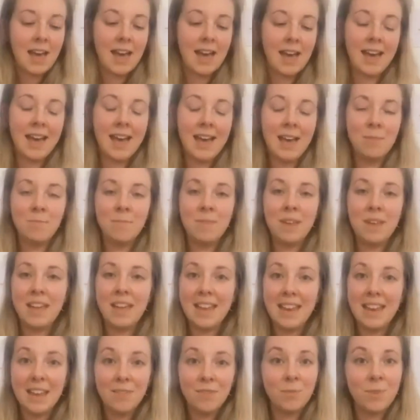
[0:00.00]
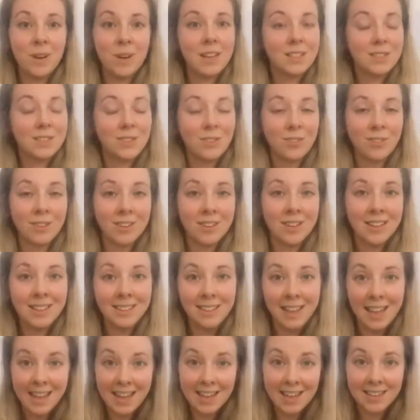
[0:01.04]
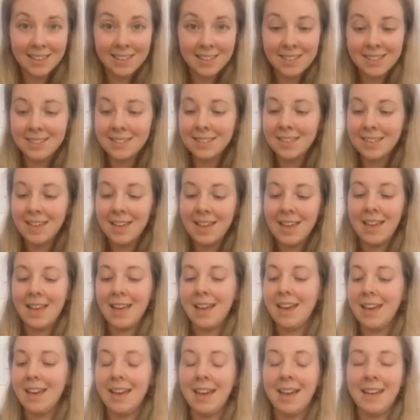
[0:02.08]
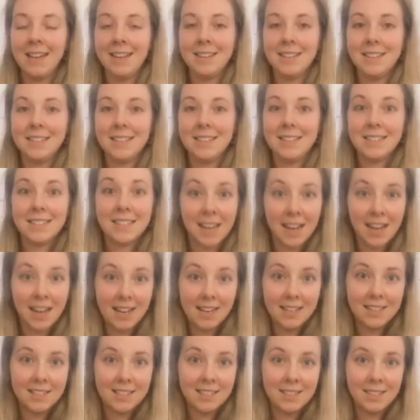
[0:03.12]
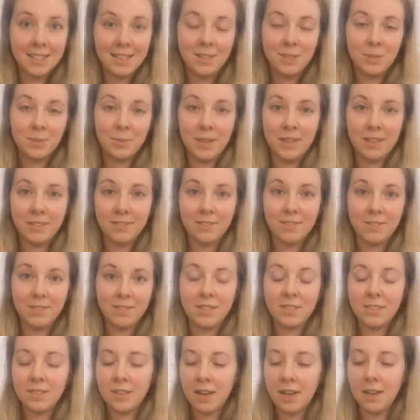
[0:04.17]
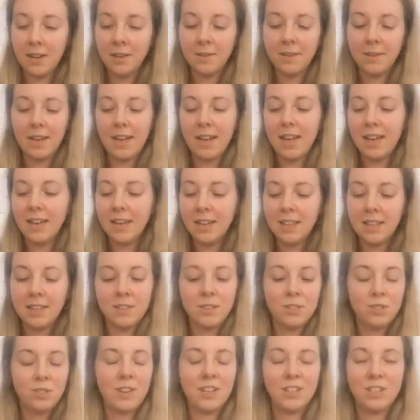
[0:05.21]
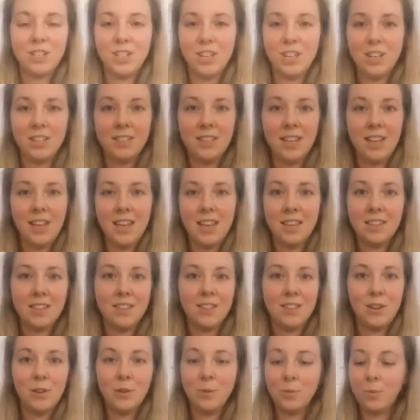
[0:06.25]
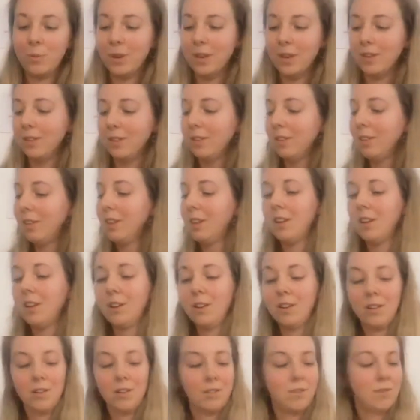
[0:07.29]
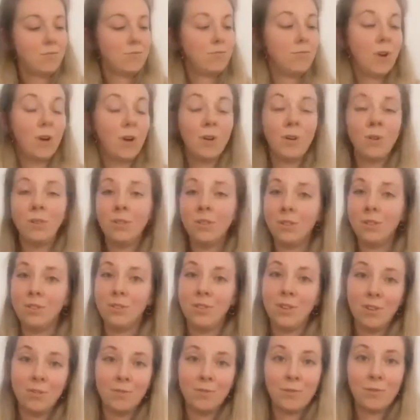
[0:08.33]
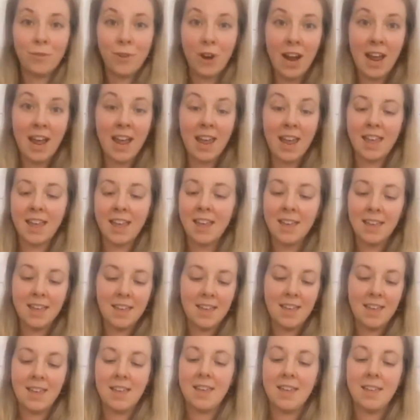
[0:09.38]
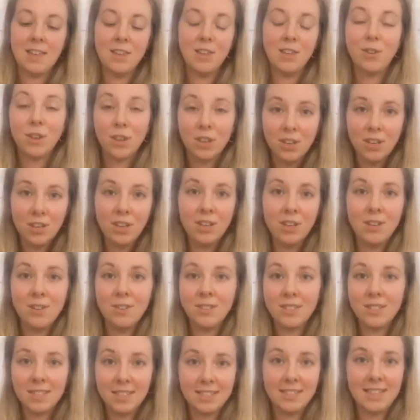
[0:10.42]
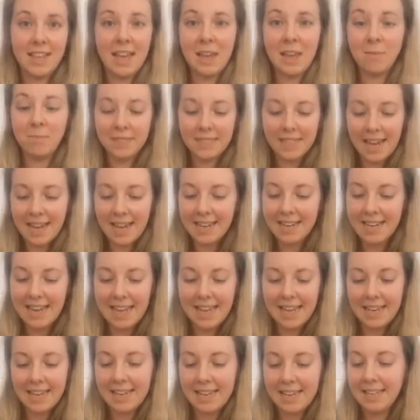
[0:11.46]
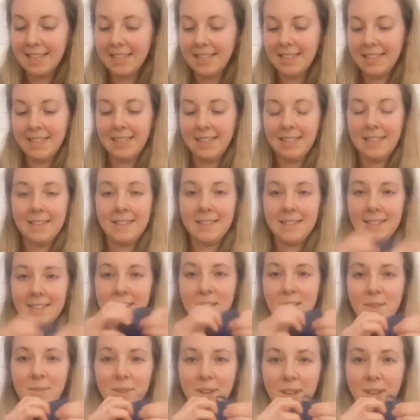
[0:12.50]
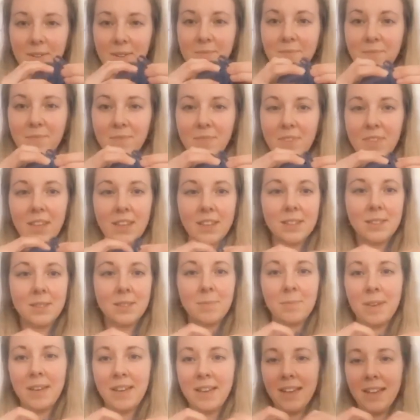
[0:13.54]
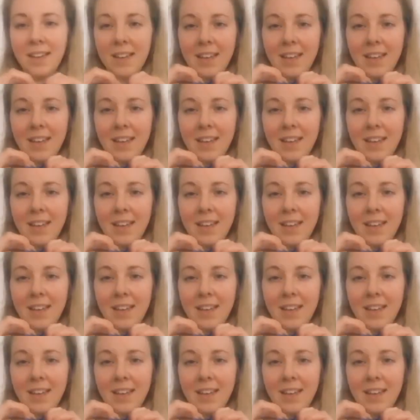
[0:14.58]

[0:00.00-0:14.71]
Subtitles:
it even works on leggings and tights as well. So anything that's stretch jersey that will roll, not fray, you can use the same technique. So there we go. That's my